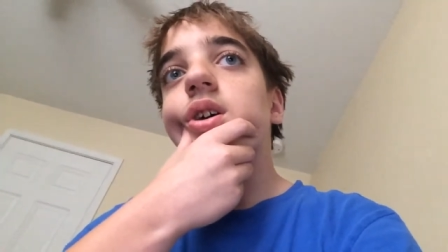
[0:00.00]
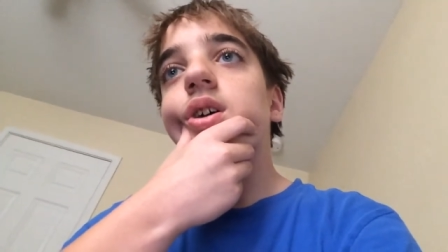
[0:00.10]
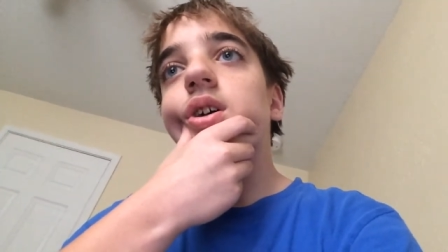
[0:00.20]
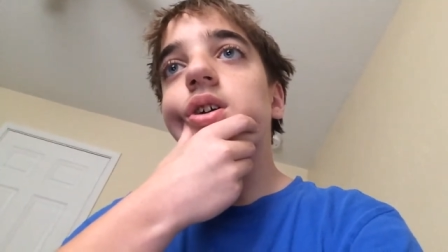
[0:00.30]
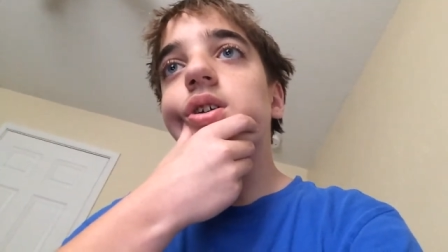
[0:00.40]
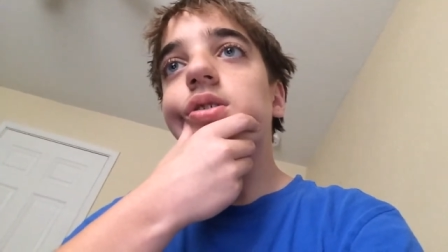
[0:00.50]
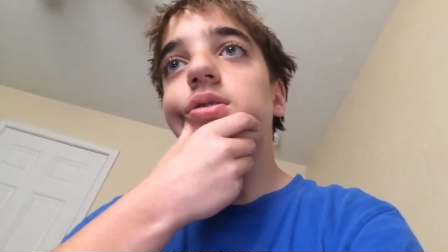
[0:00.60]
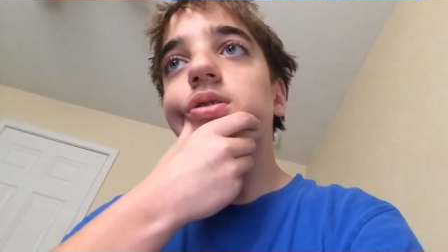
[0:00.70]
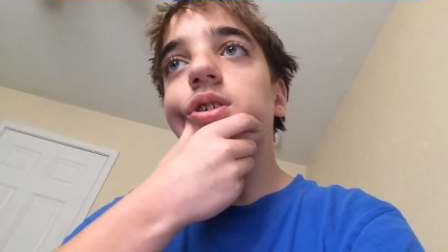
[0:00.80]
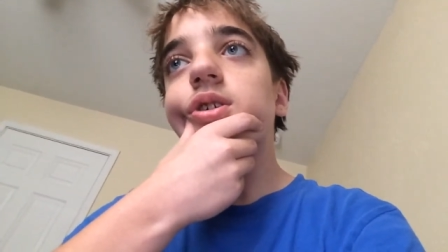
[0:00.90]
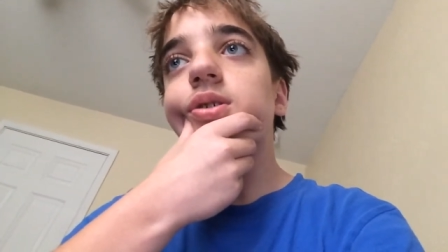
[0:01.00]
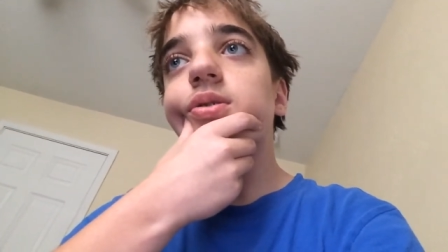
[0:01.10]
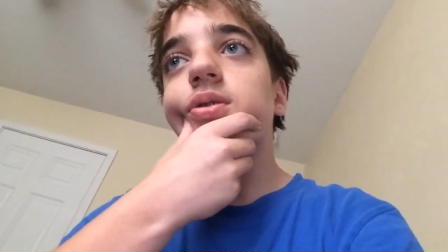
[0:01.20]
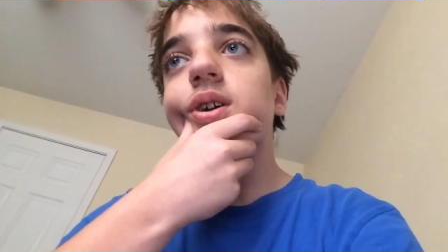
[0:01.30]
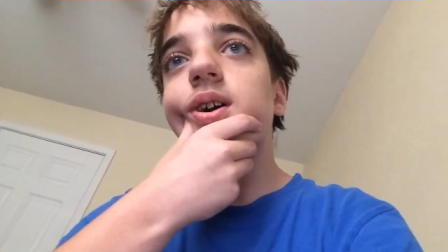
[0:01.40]
I don't
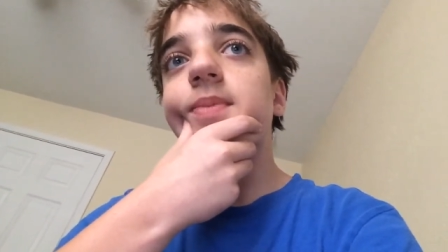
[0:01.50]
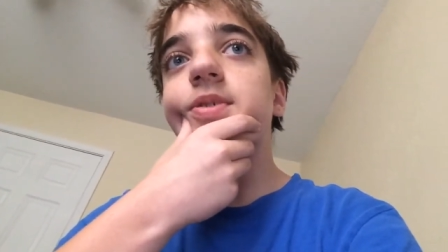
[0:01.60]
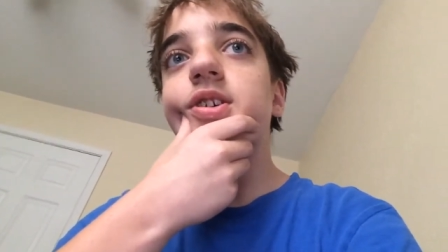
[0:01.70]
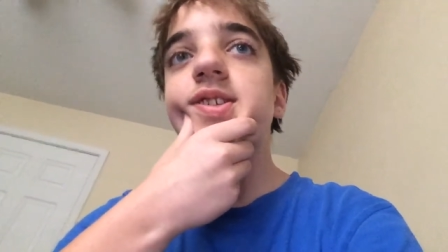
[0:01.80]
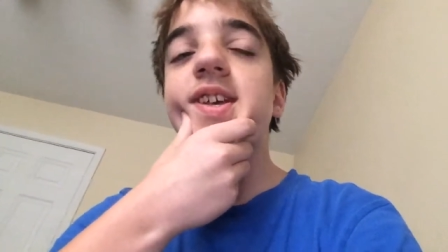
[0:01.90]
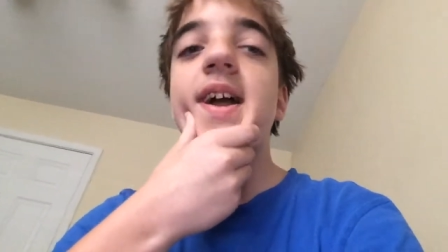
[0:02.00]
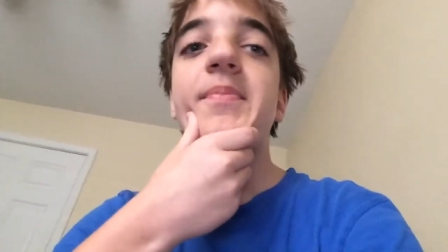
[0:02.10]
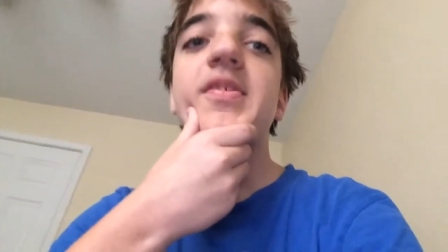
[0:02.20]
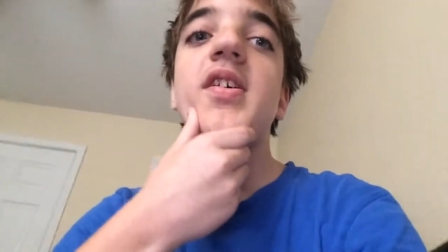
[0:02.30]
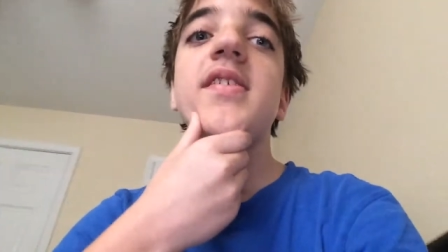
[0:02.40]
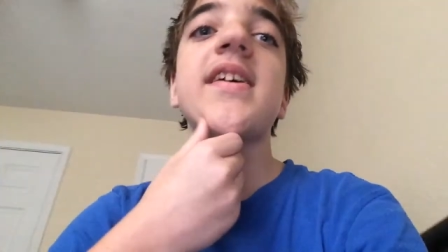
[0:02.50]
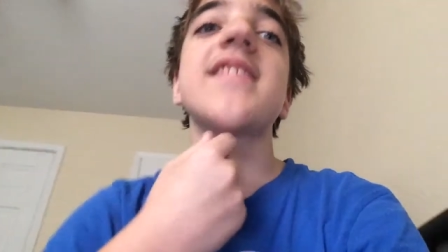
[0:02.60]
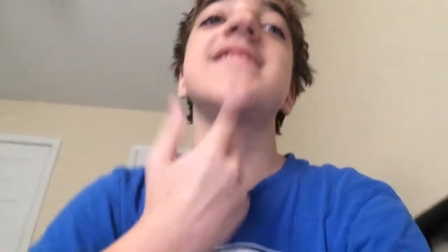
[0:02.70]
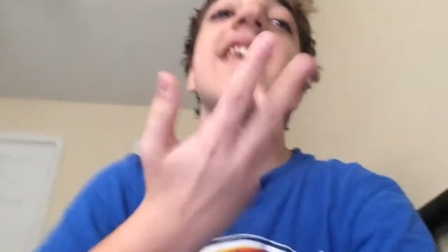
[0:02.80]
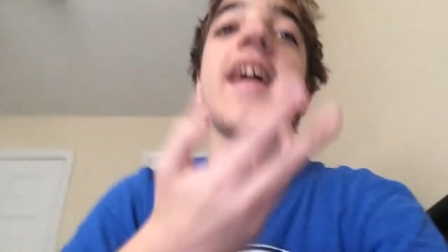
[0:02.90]
know. I'm gonna go ahead and say
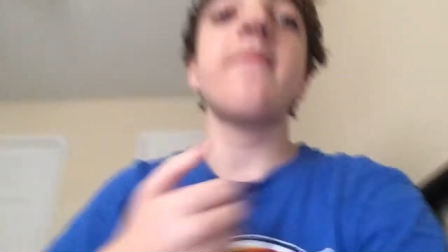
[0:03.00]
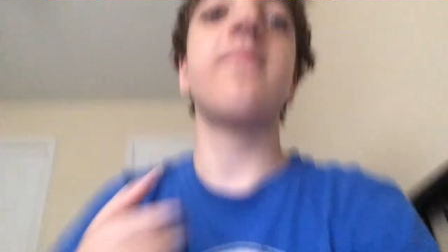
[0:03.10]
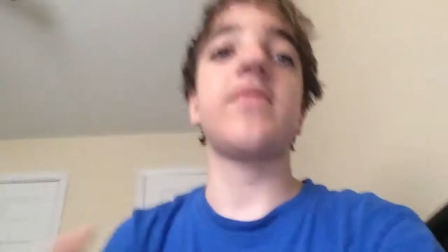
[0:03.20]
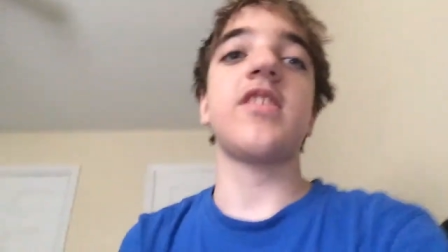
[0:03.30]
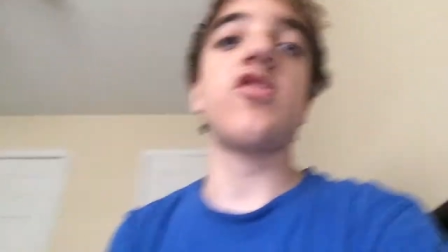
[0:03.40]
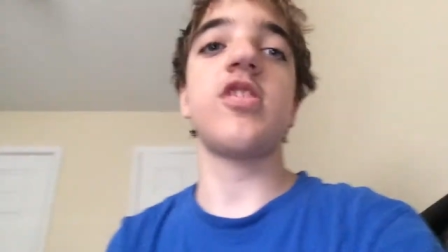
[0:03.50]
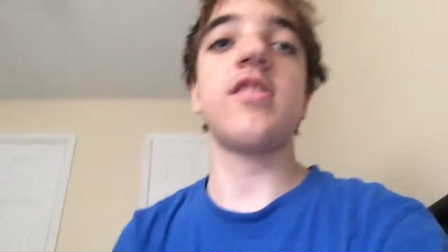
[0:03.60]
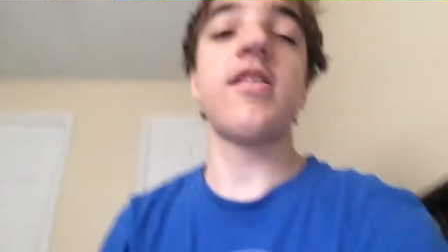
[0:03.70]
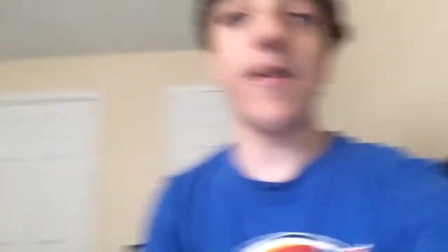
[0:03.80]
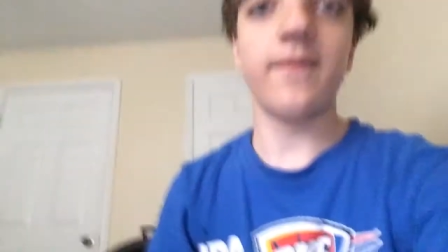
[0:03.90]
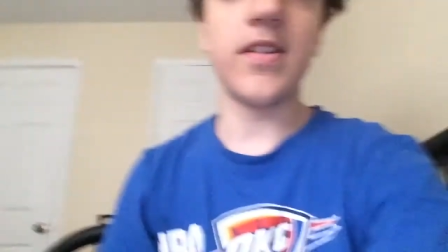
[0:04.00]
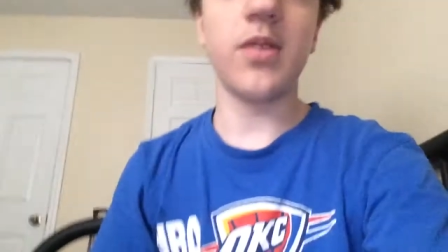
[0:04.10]
they. Just to not offend